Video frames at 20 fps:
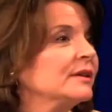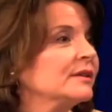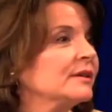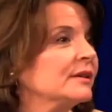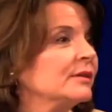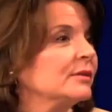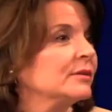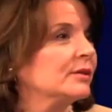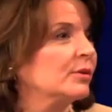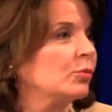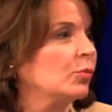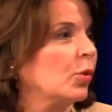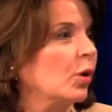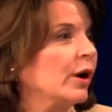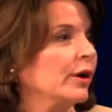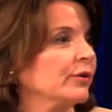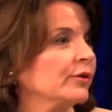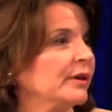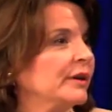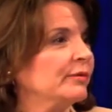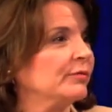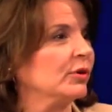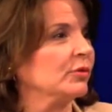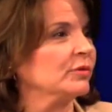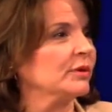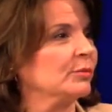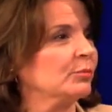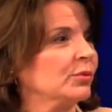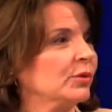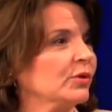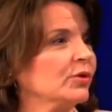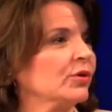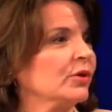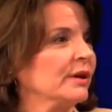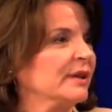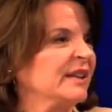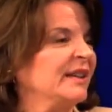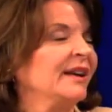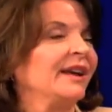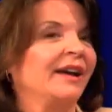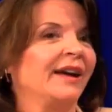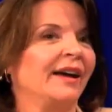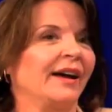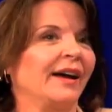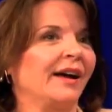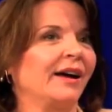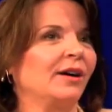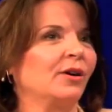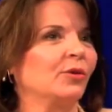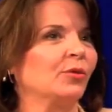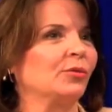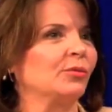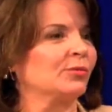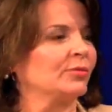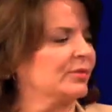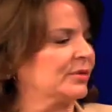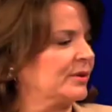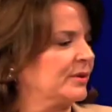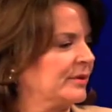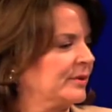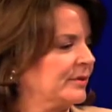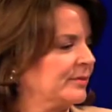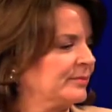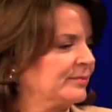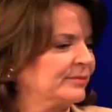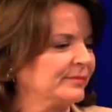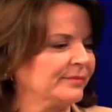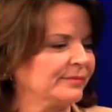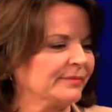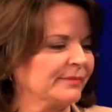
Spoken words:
the water? He wrote the book on how